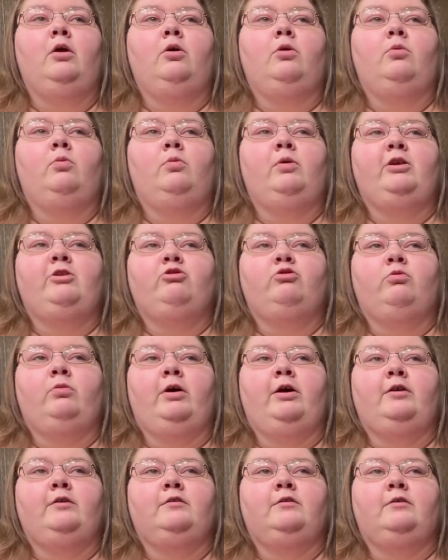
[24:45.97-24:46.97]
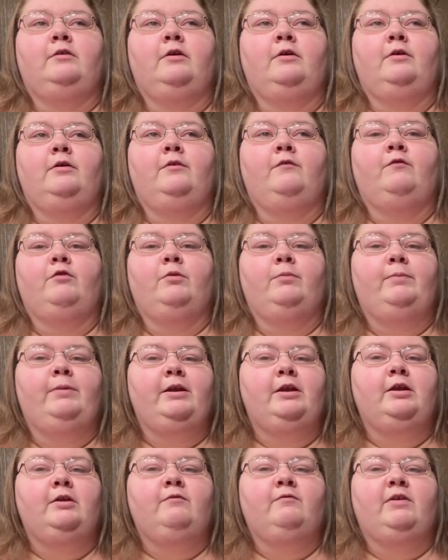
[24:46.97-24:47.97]
which was
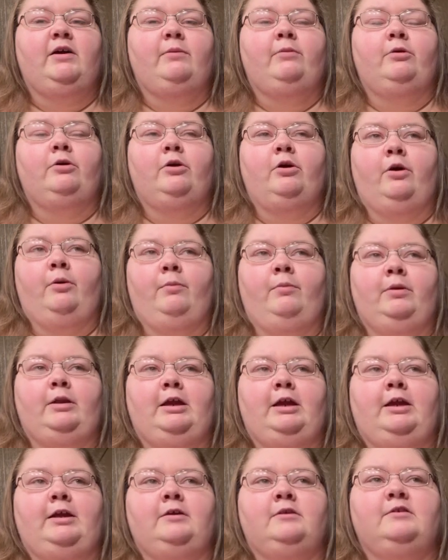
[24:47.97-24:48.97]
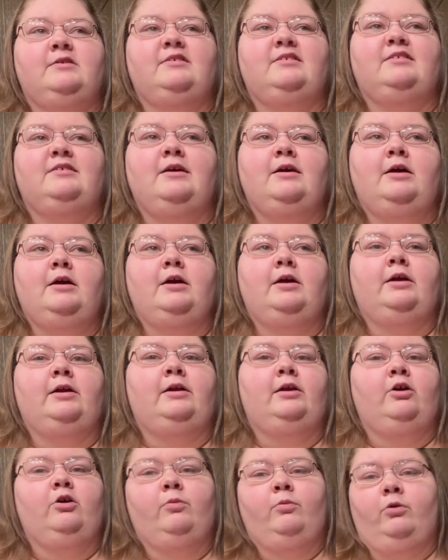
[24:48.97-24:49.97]
Forbidden Fiber Company's
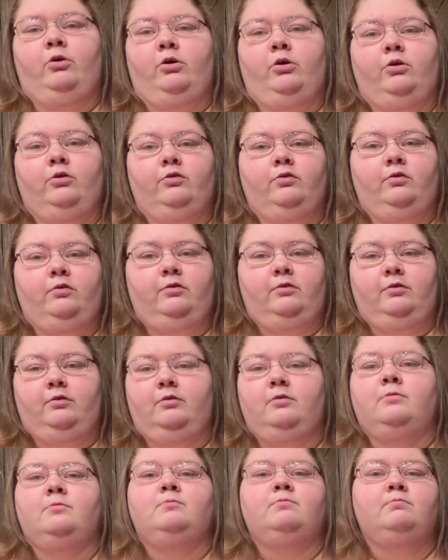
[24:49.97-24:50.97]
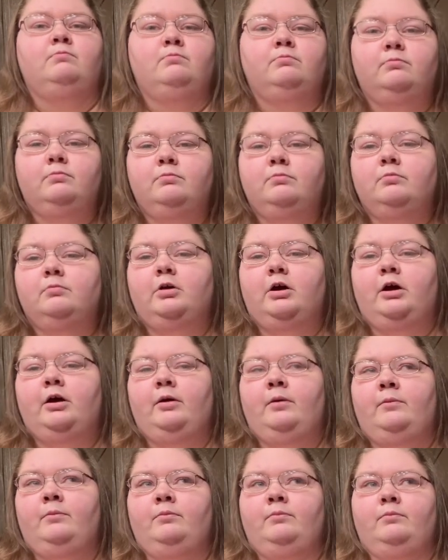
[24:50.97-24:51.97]
Gilmore Girls,
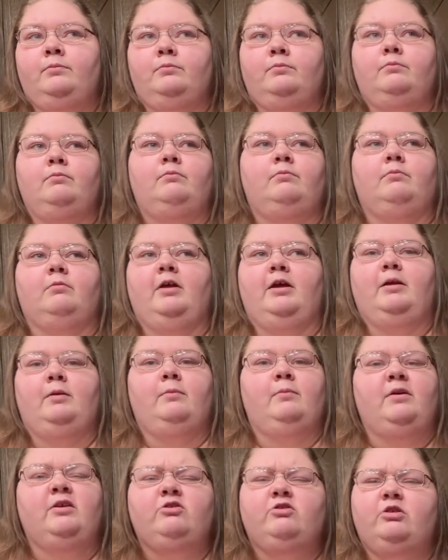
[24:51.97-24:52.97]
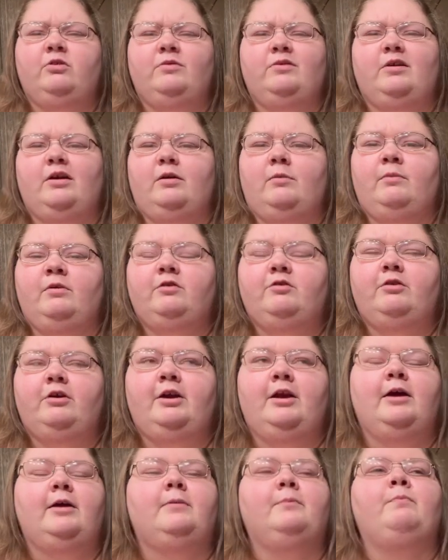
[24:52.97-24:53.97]
like mystery. It was like a mystery
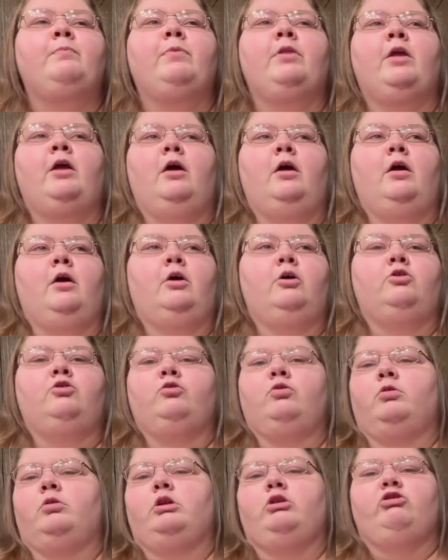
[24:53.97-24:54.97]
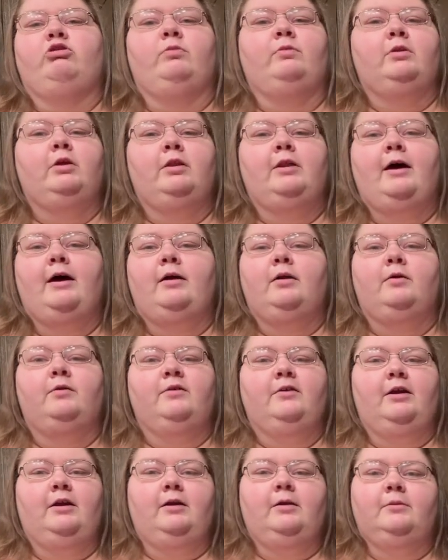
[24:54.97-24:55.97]
kit. Totally jumped on that. I was
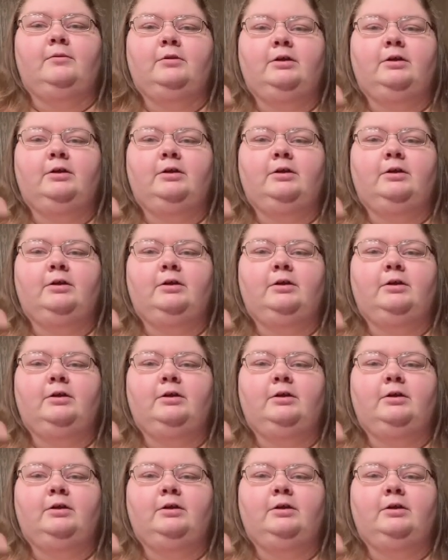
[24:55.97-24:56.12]
like,